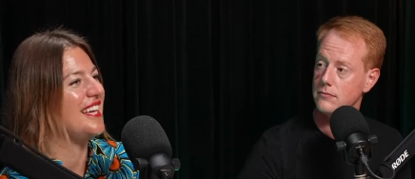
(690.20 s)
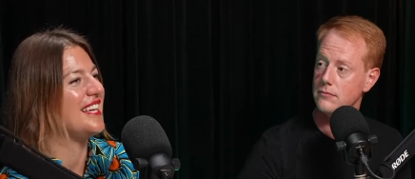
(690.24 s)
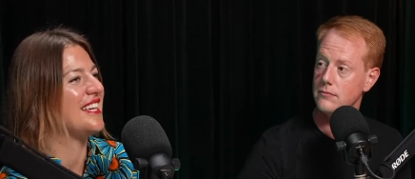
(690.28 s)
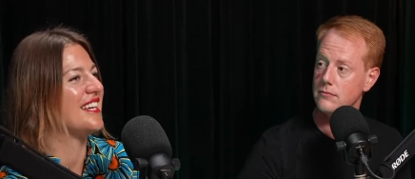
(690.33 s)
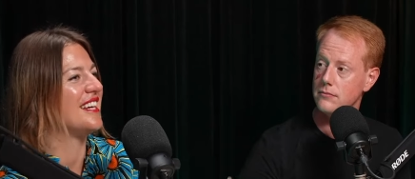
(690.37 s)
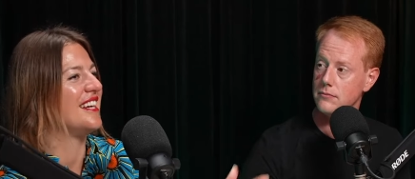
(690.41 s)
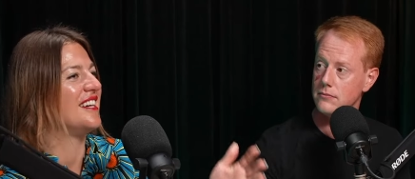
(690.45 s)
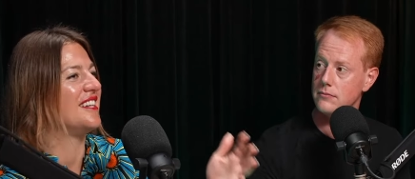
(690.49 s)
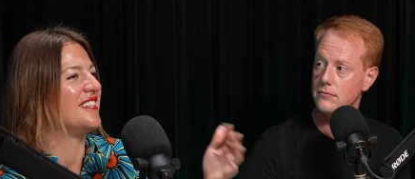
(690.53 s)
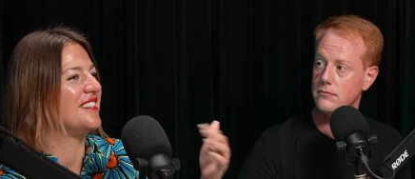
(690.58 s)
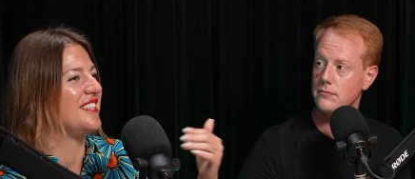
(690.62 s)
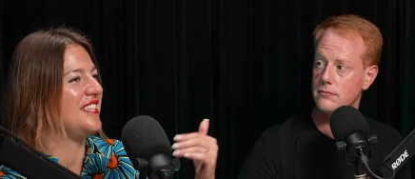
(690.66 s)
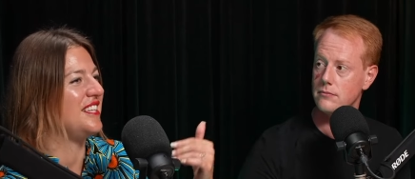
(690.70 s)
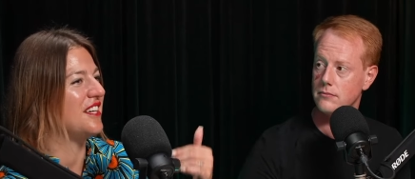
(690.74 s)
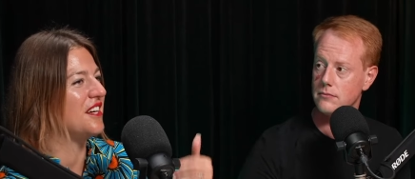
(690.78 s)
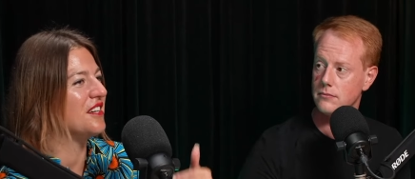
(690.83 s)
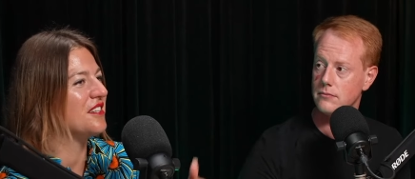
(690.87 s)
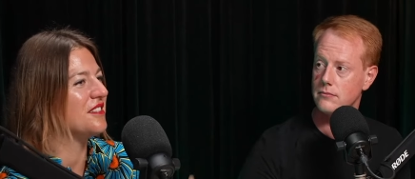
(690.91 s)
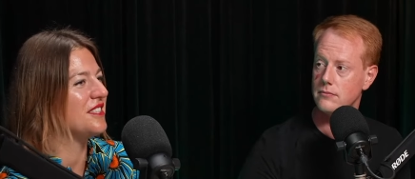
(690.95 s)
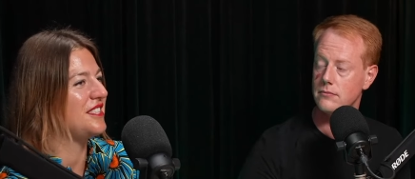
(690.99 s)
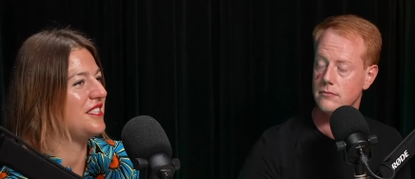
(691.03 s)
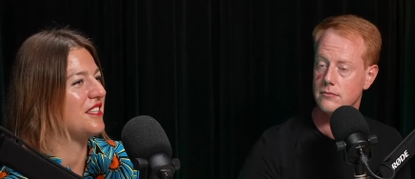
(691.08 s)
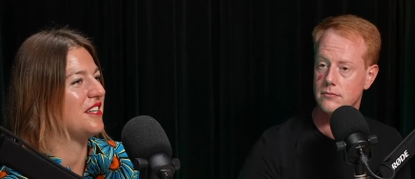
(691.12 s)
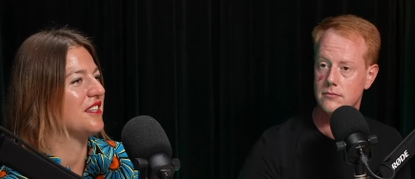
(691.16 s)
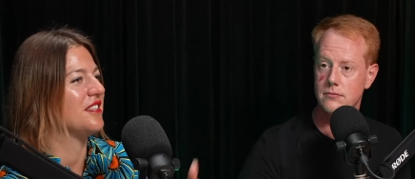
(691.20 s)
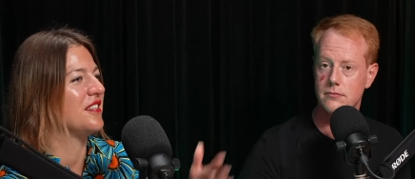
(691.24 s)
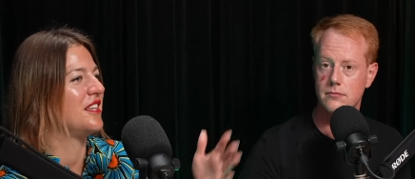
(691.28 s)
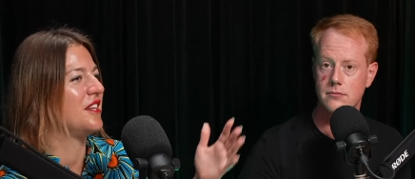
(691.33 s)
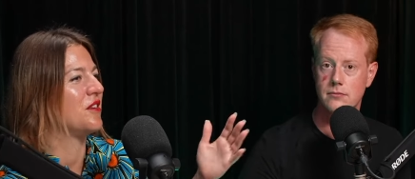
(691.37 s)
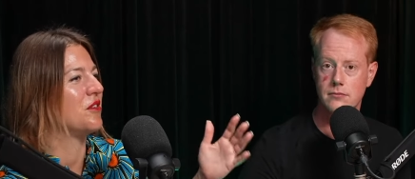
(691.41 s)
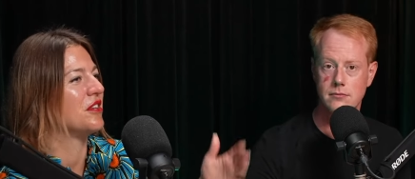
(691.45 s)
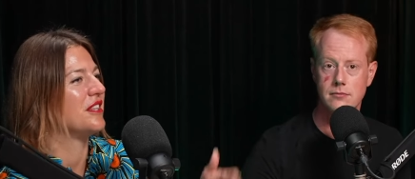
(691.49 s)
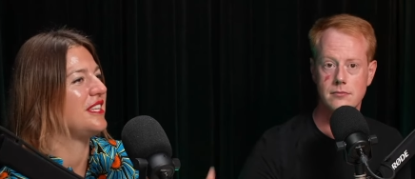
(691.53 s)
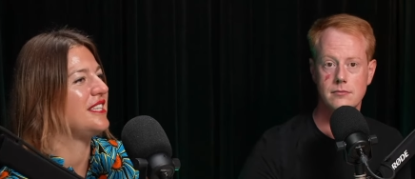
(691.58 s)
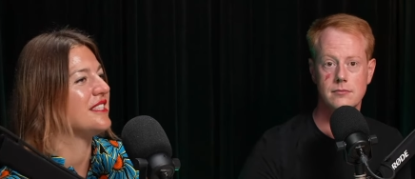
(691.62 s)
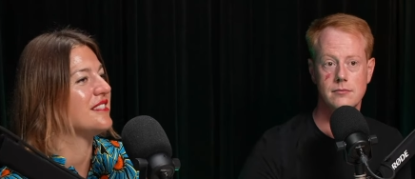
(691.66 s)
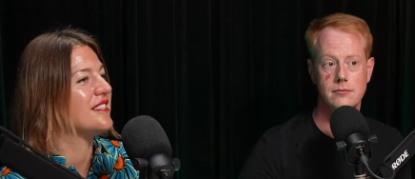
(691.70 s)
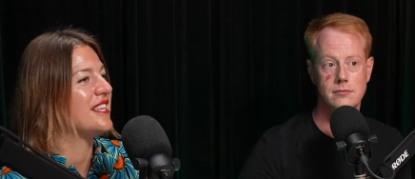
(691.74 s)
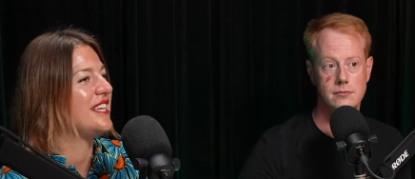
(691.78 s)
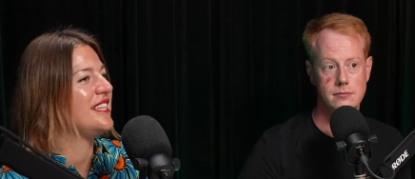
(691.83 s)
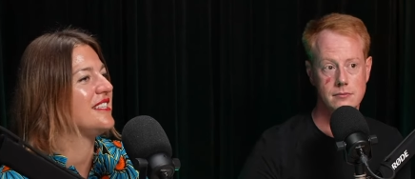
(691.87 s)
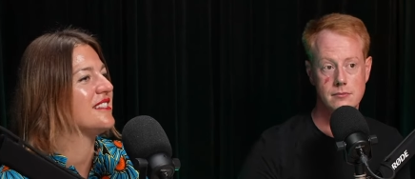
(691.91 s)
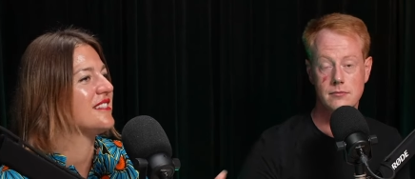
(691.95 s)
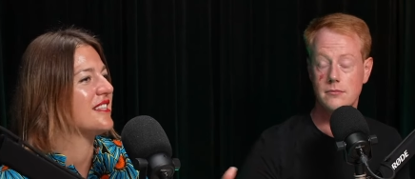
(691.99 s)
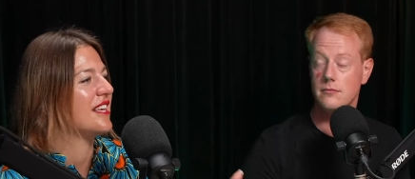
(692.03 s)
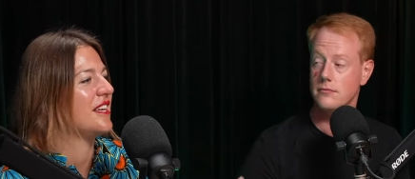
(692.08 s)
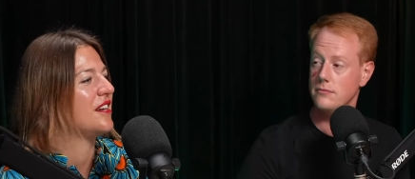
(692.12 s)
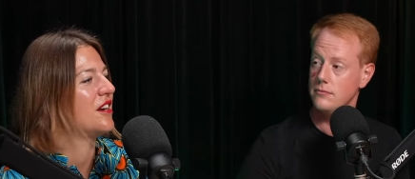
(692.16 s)
Speaker 1: uh, yeah. uh, The Ugly Duckling, or these things
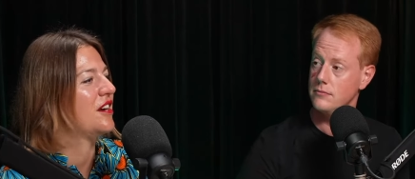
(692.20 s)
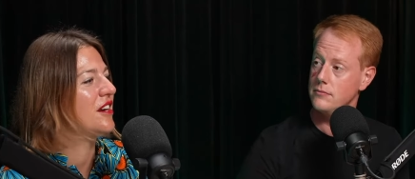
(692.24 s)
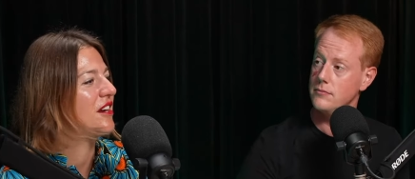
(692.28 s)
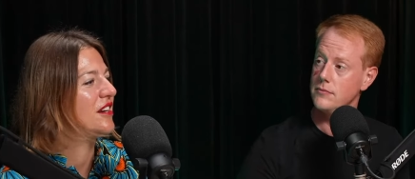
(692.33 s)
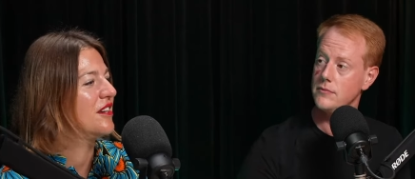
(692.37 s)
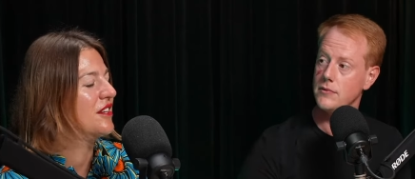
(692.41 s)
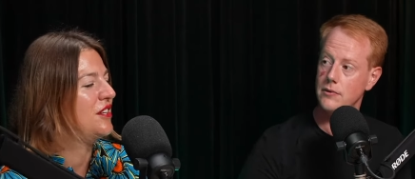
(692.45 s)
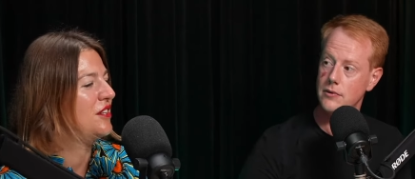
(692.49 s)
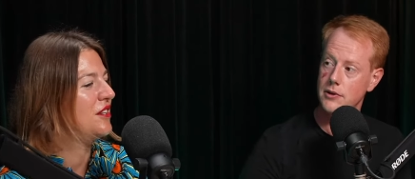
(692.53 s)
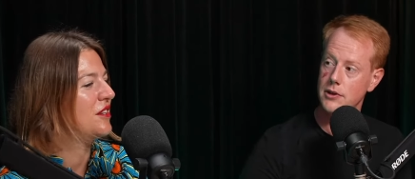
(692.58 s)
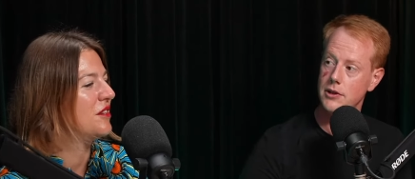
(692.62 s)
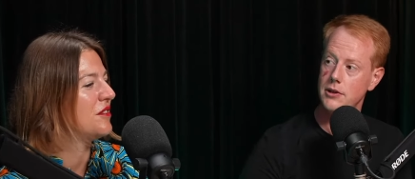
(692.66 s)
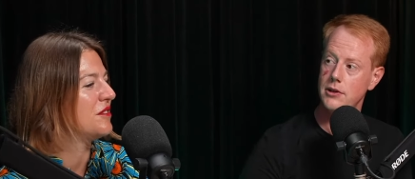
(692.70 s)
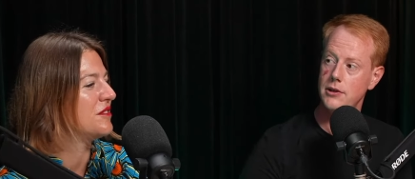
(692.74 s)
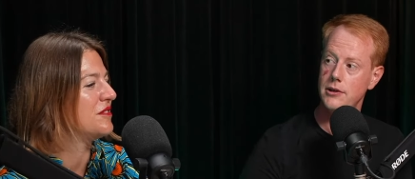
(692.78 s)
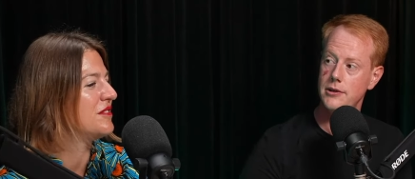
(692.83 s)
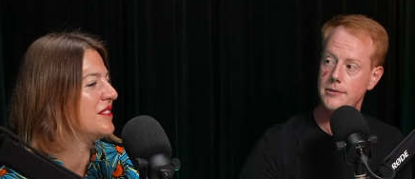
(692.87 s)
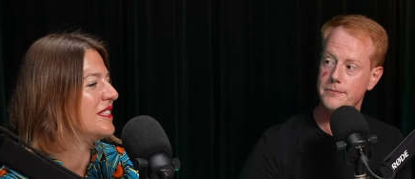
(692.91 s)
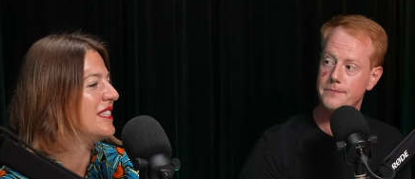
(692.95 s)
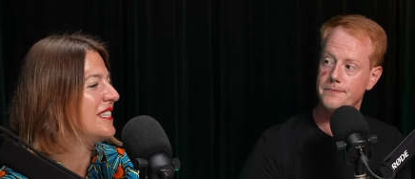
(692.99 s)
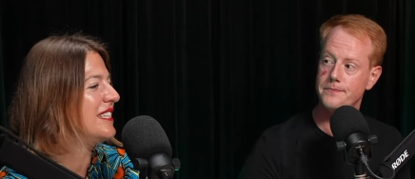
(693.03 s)
that are you know. Yeah.